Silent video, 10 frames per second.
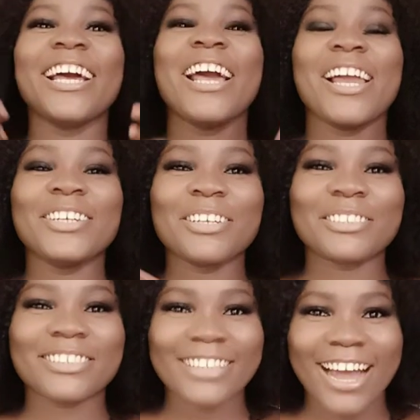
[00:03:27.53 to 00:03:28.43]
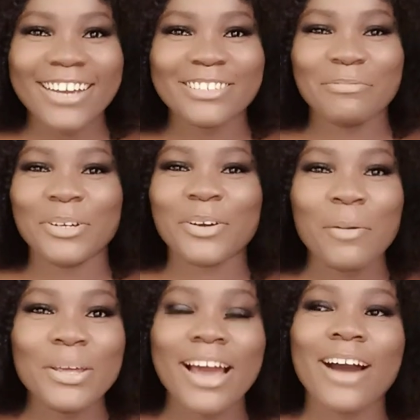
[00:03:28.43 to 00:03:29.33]
a lot of styles will be
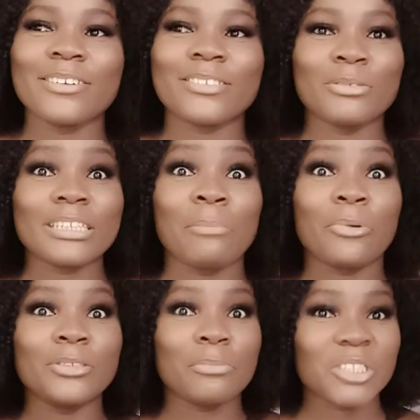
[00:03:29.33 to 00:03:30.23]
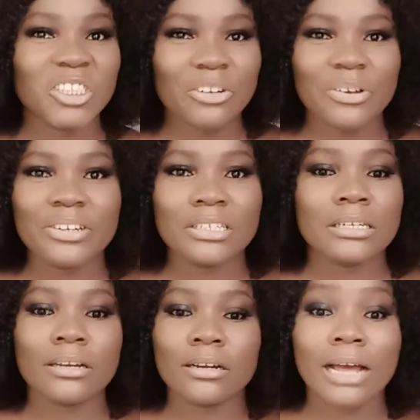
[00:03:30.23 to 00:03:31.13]
coming out, which I'm going to be sharing it
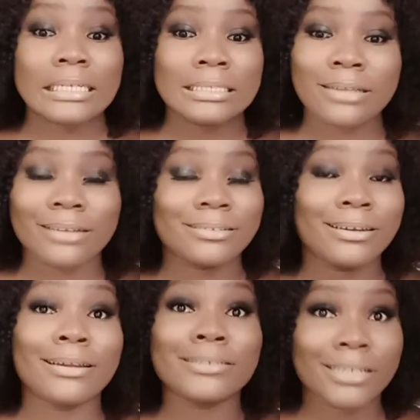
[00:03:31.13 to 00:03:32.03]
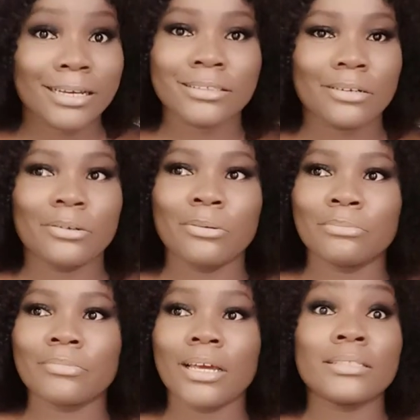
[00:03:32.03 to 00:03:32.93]
here as letters. I
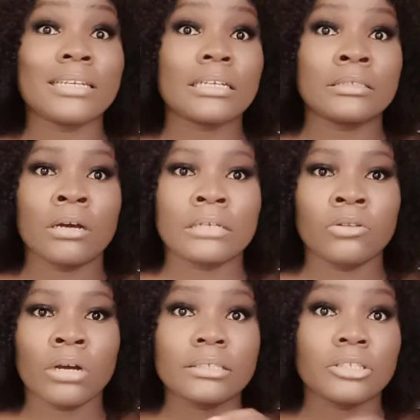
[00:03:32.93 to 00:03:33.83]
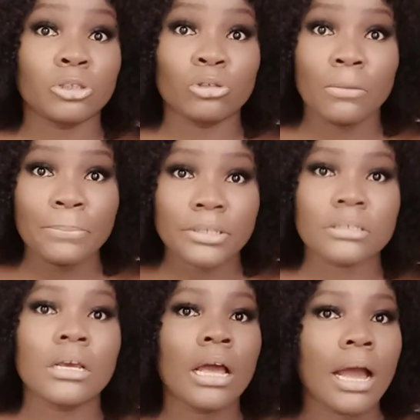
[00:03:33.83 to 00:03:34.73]
don't anything that, as long as they drop it,
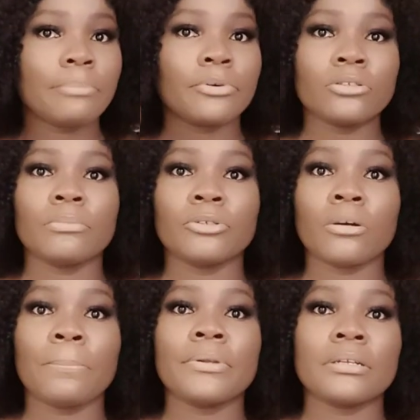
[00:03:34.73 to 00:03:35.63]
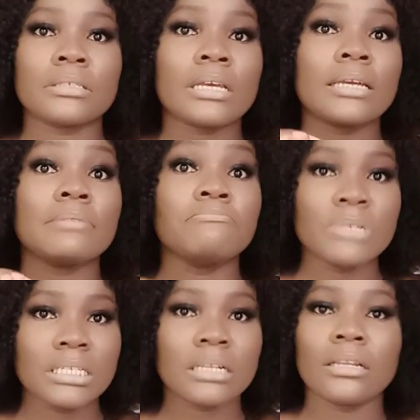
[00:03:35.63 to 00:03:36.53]
I'm going to be dropping it here
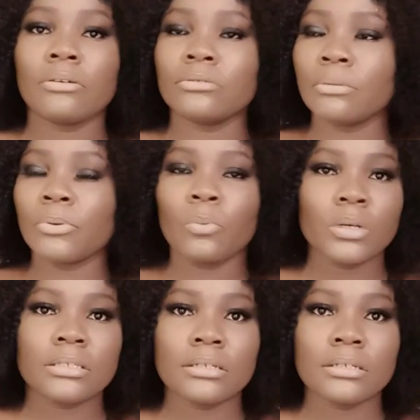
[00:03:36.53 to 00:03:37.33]
immediately. I will not waste